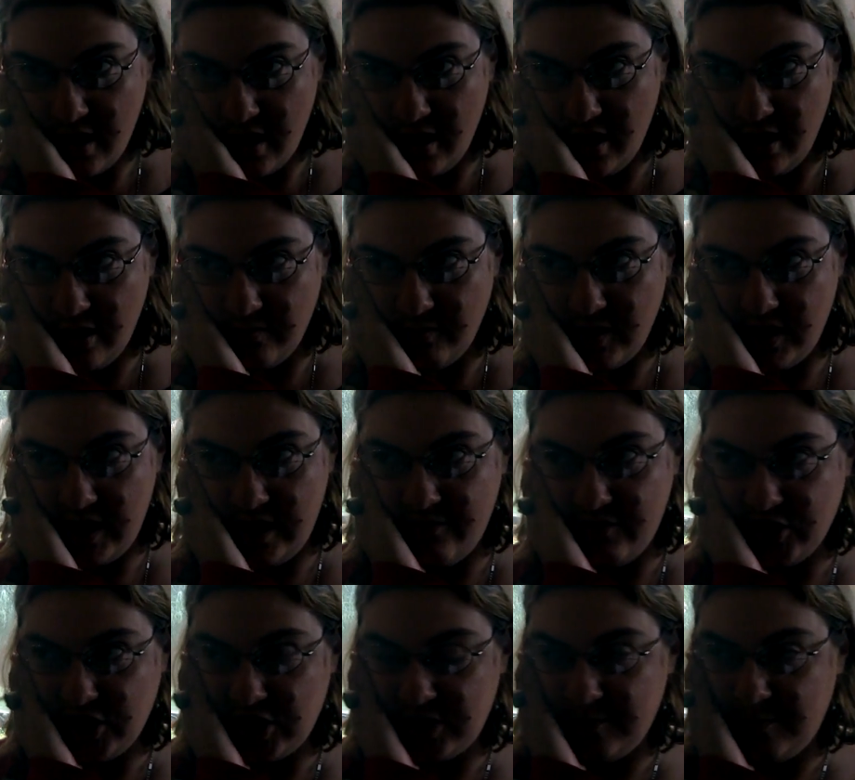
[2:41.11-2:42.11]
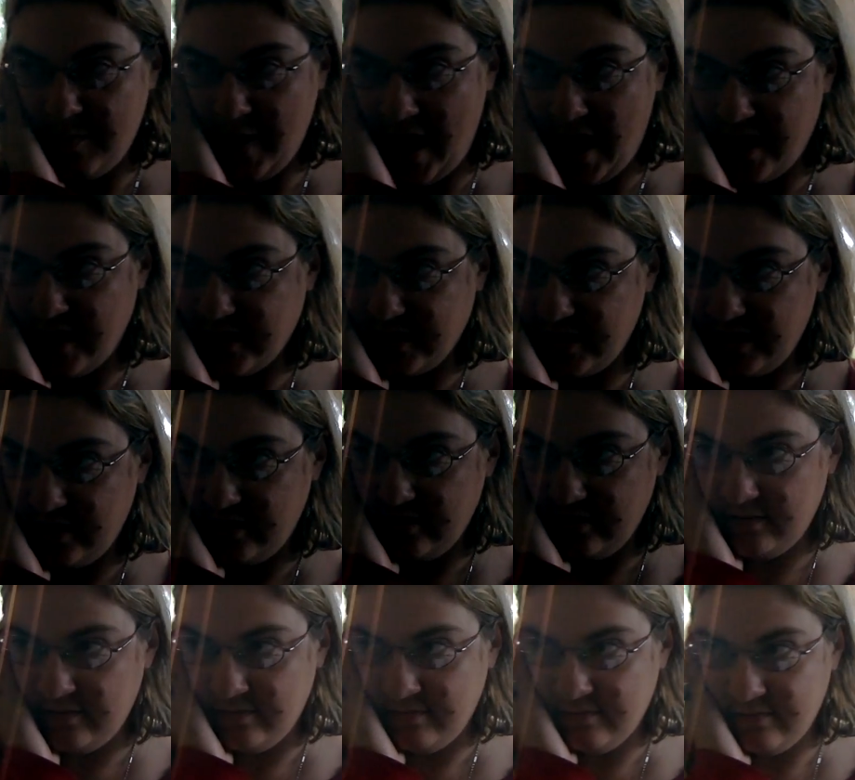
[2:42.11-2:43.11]
Um, he was
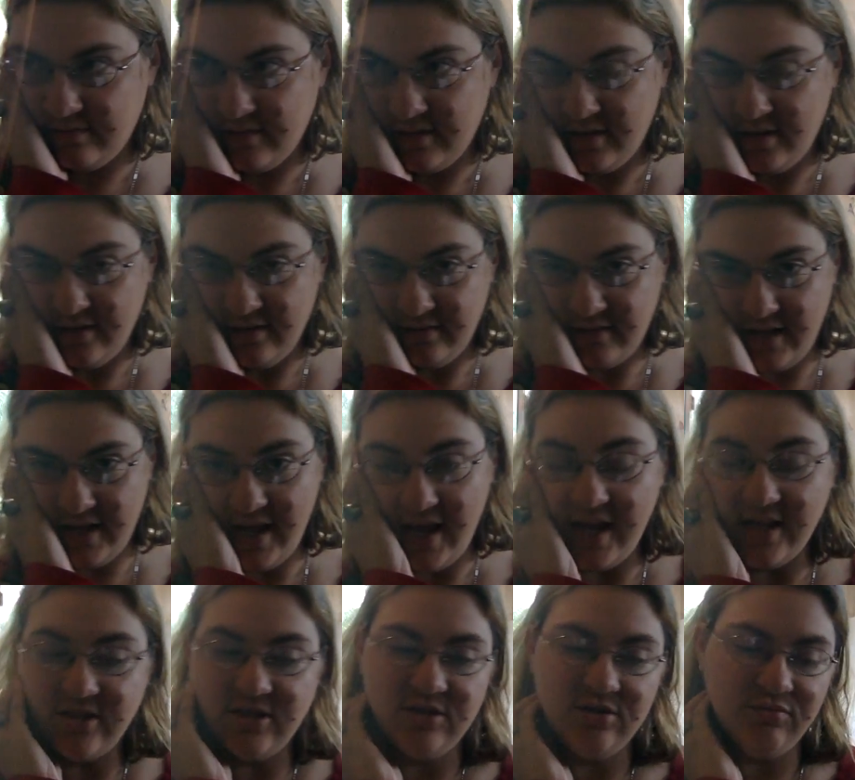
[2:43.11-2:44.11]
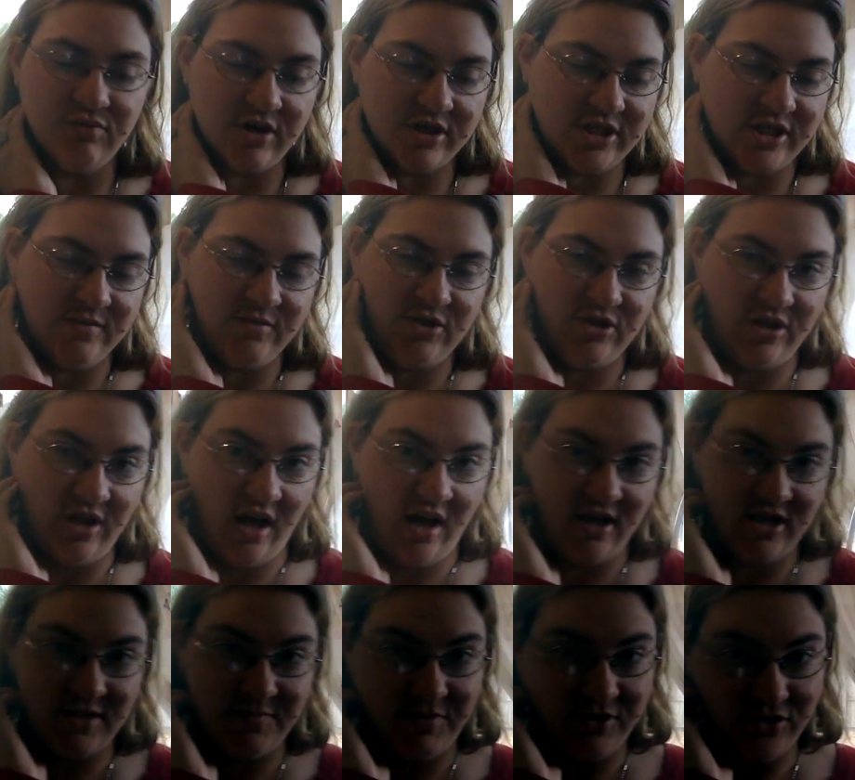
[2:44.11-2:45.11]
spazzing. They had to rush him to the
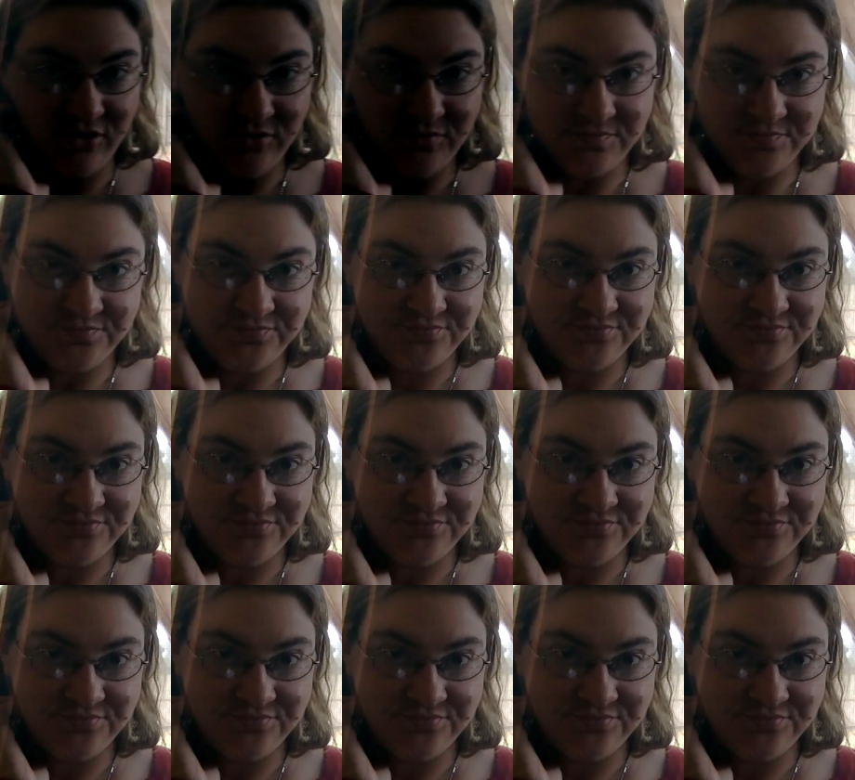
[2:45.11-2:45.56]
hospital.